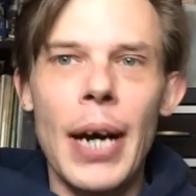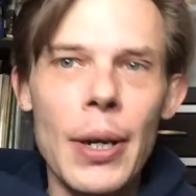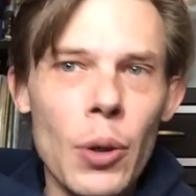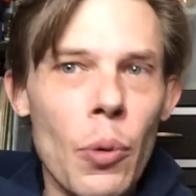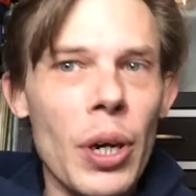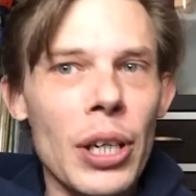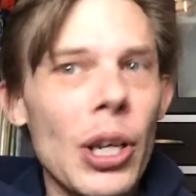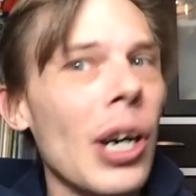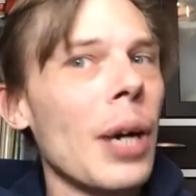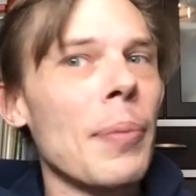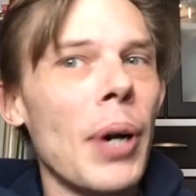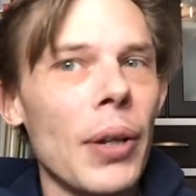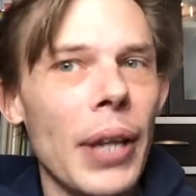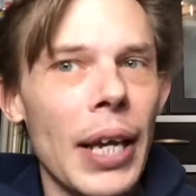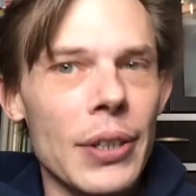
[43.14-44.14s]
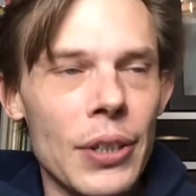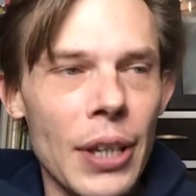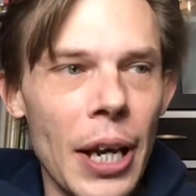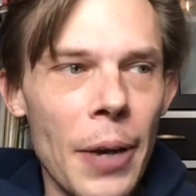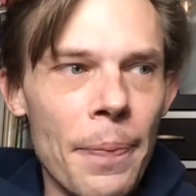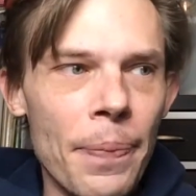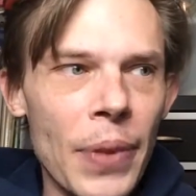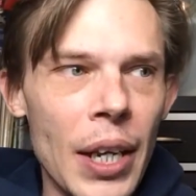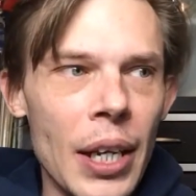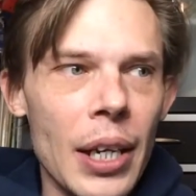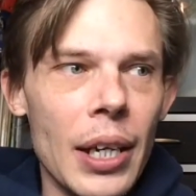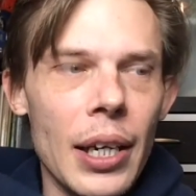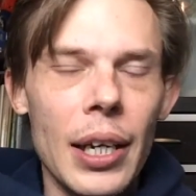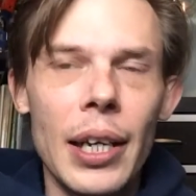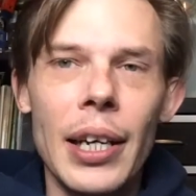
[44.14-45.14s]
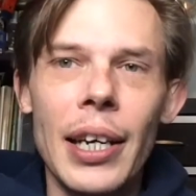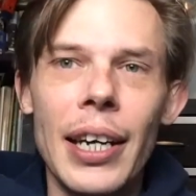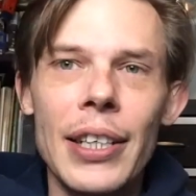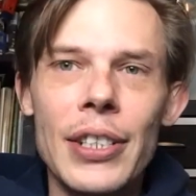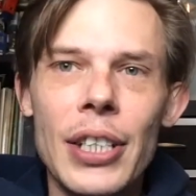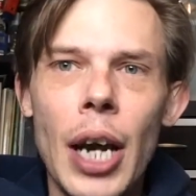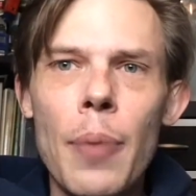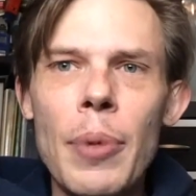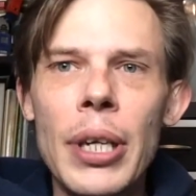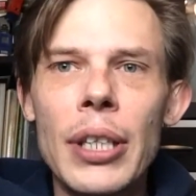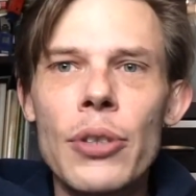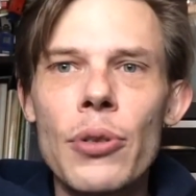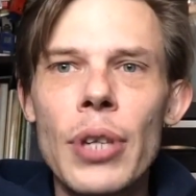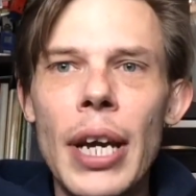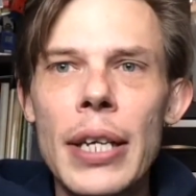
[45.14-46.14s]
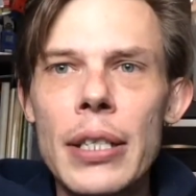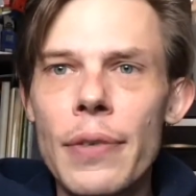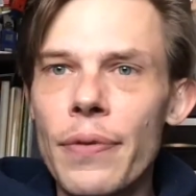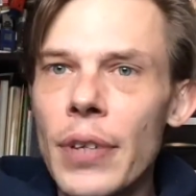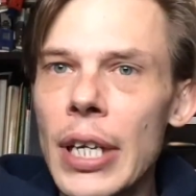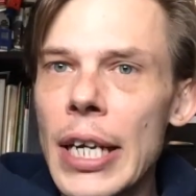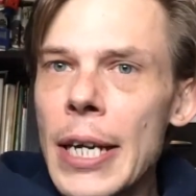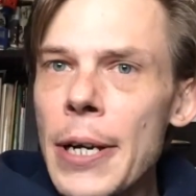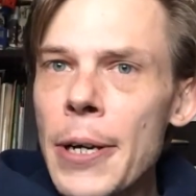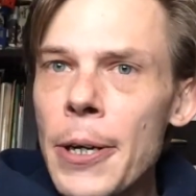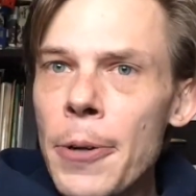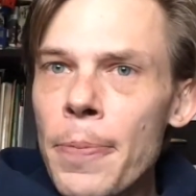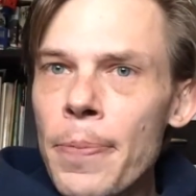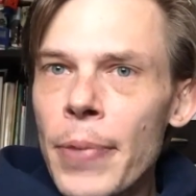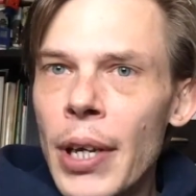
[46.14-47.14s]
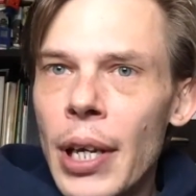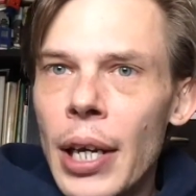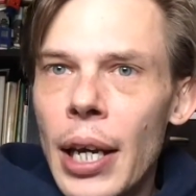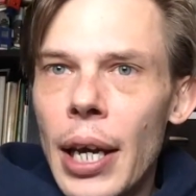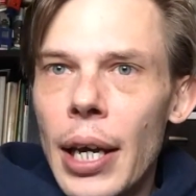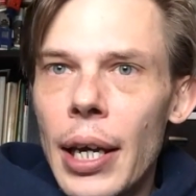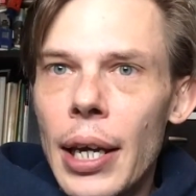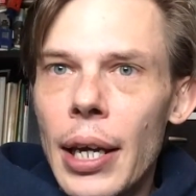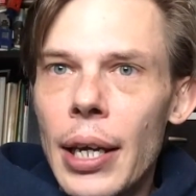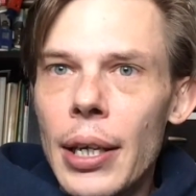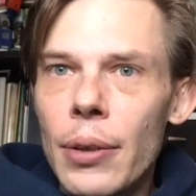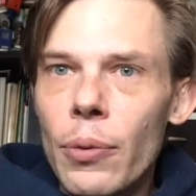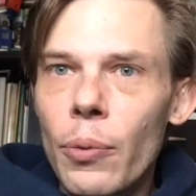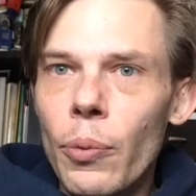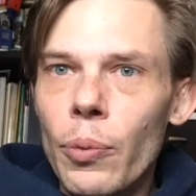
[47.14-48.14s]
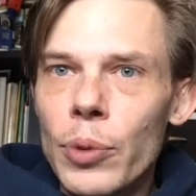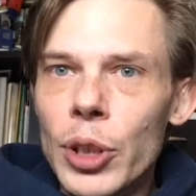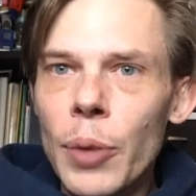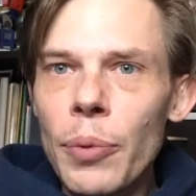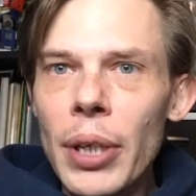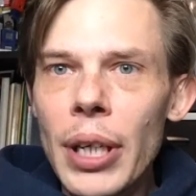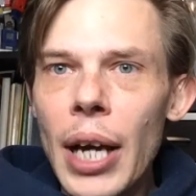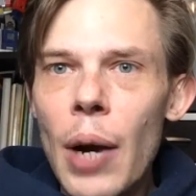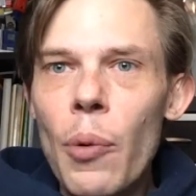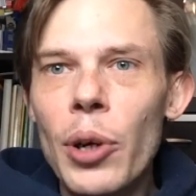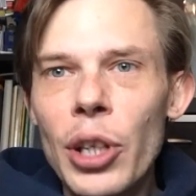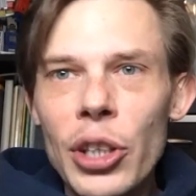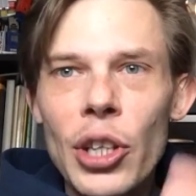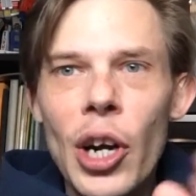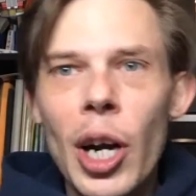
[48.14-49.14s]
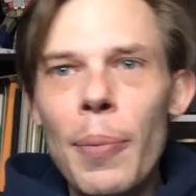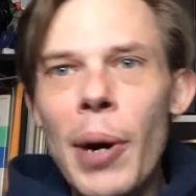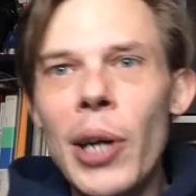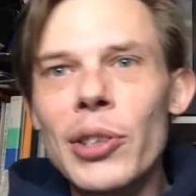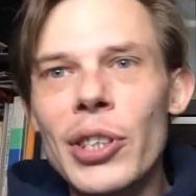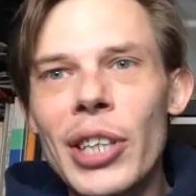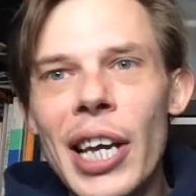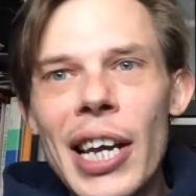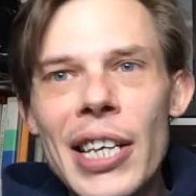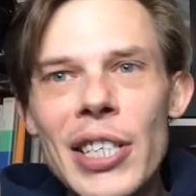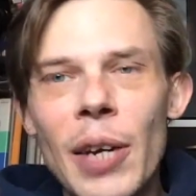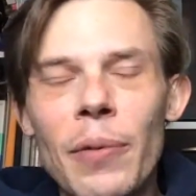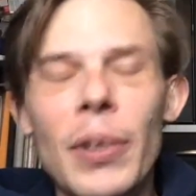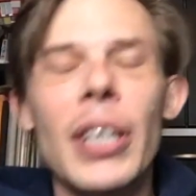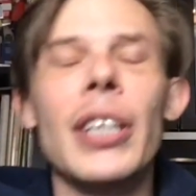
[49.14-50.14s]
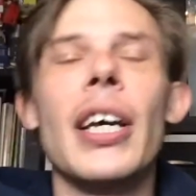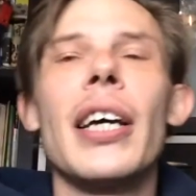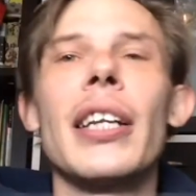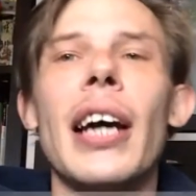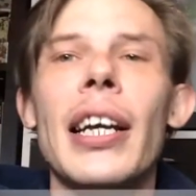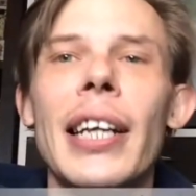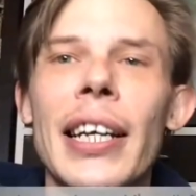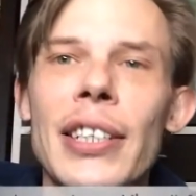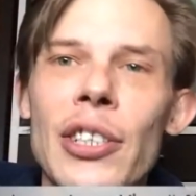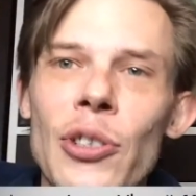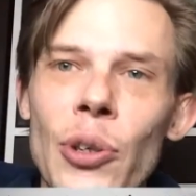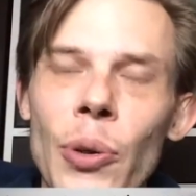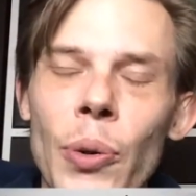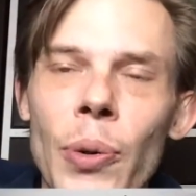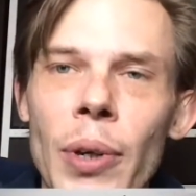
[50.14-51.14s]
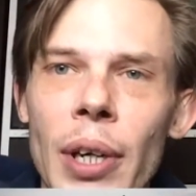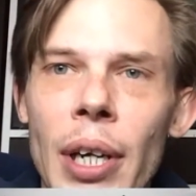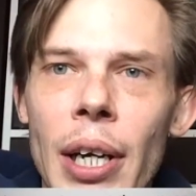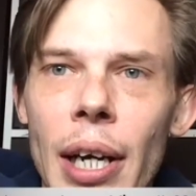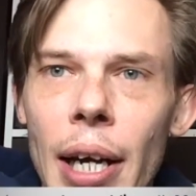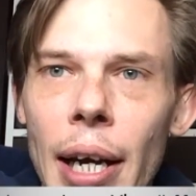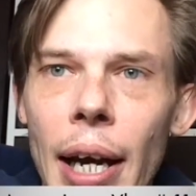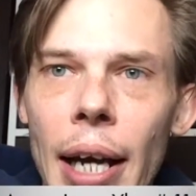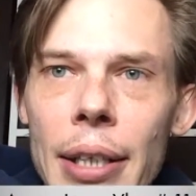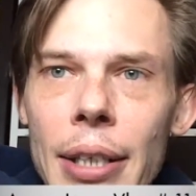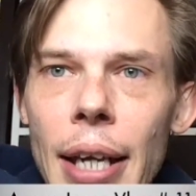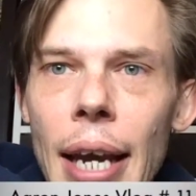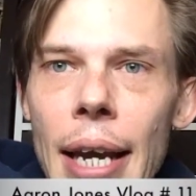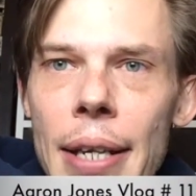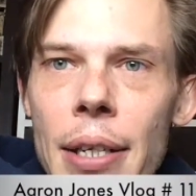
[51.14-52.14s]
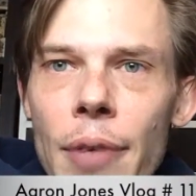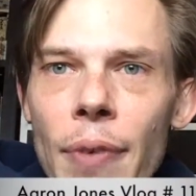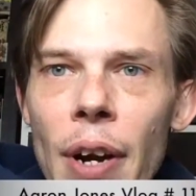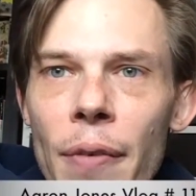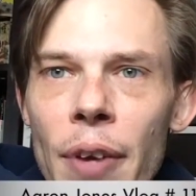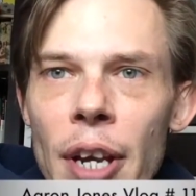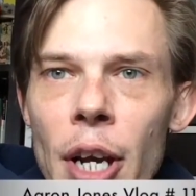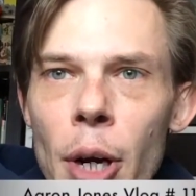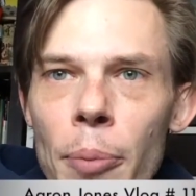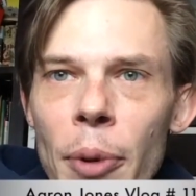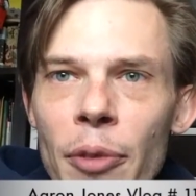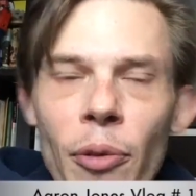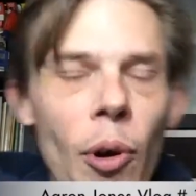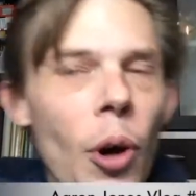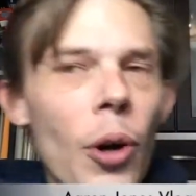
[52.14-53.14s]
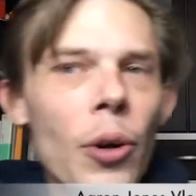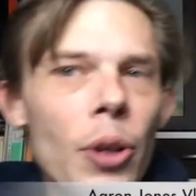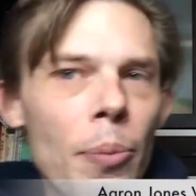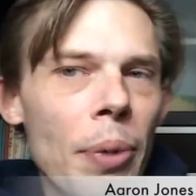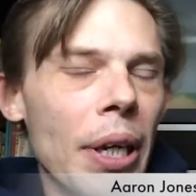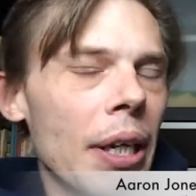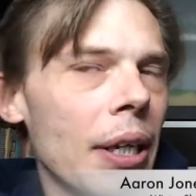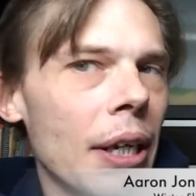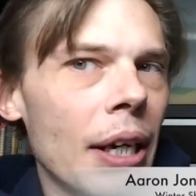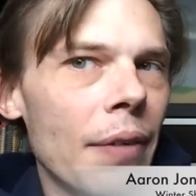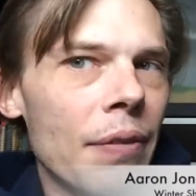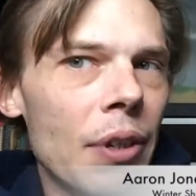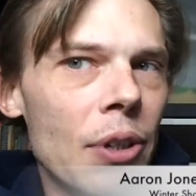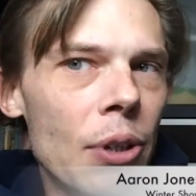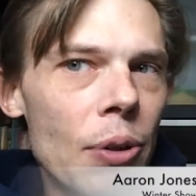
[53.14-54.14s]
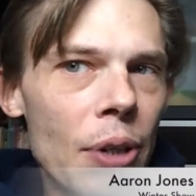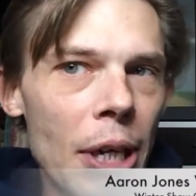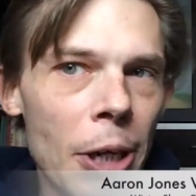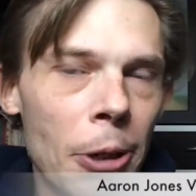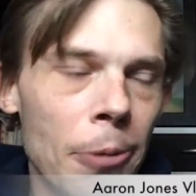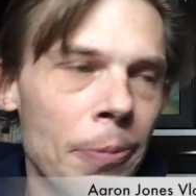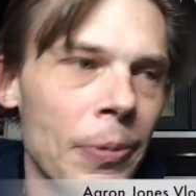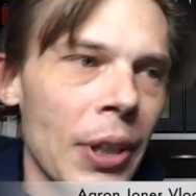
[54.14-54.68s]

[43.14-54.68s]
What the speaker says: I don't want to talk about that today. It's coming to the end of the year, and something I want to talk about today is something that I like to do at the end of every year before the beginning of the new year.